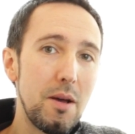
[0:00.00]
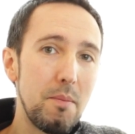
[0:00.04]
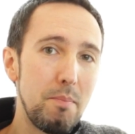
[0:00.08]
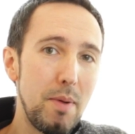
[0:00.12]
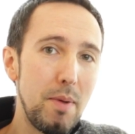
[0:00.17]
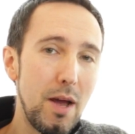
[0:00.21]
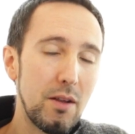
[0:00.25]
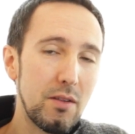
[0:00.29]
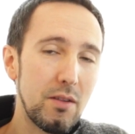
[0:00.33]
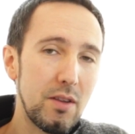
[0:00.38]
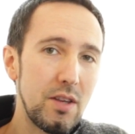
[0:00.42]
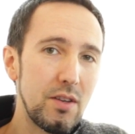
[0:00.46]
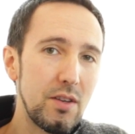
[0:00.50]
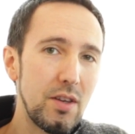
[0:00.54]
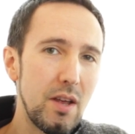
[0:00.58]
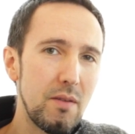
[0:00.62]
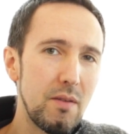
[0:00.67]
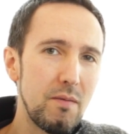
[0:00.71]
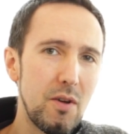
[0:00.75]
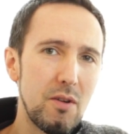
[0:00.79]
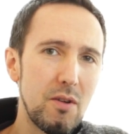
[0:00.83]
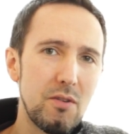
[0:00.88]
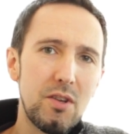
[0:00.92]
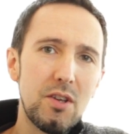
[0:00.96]
about these
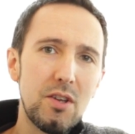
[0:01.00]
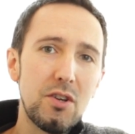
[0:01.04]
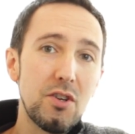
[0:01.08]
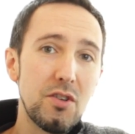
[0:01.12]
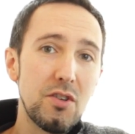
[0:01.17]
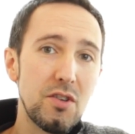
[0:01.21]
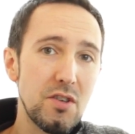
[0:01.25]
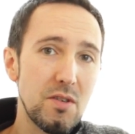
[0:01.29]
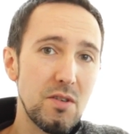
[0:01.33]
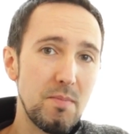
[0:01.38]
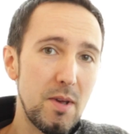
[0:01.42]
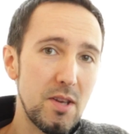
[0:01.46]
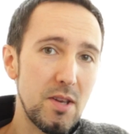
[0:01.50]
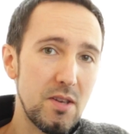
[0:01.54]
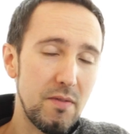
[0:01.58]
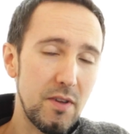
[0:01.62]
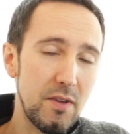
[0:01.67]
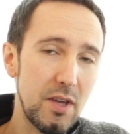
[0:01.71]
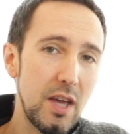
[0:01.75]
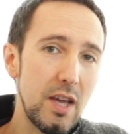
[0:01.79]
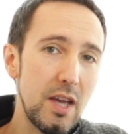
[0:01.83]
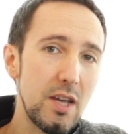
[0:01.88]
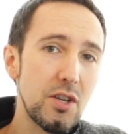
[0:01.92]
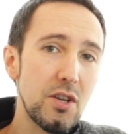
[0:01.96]
headphones such as the
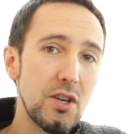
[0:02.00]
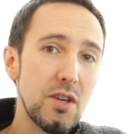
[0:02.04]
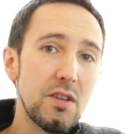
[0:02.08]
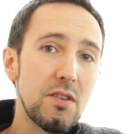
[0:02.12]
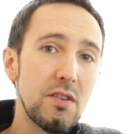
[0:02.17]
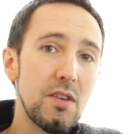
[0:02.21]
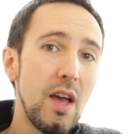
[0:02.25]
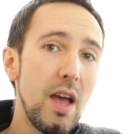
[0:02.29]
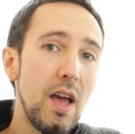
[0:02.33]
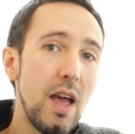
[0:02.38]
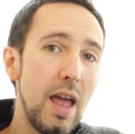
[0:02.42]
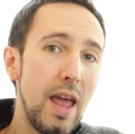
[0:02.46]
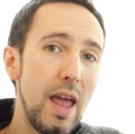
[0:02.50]
specifications